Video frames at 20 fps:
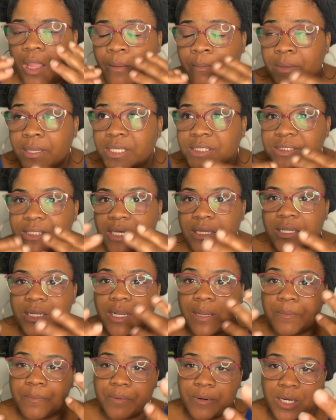Because now that
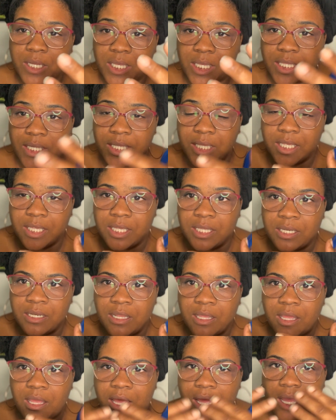I'm praying and
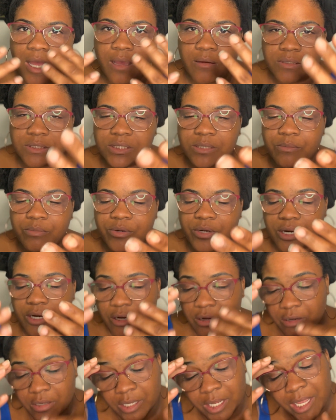I was in prayer
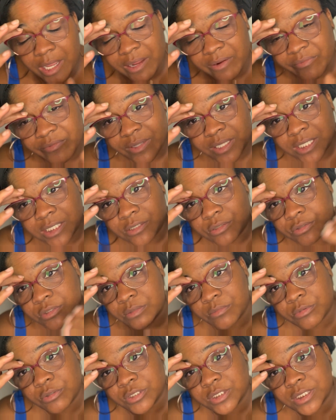earlier, I can release those
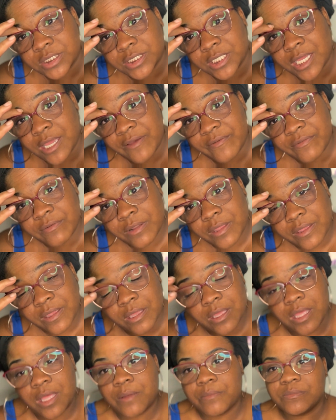emotions. Like, I feel
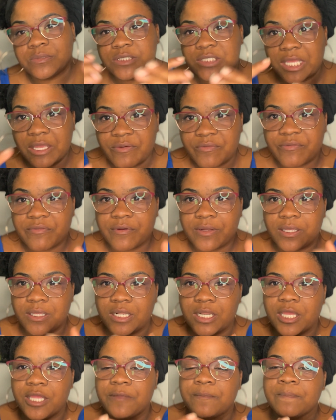like I'm set free.
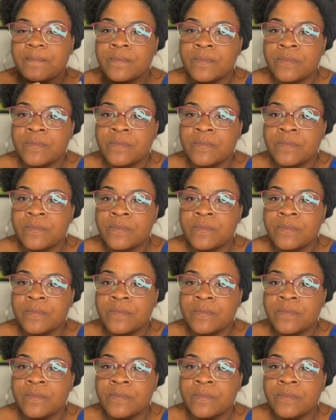Like,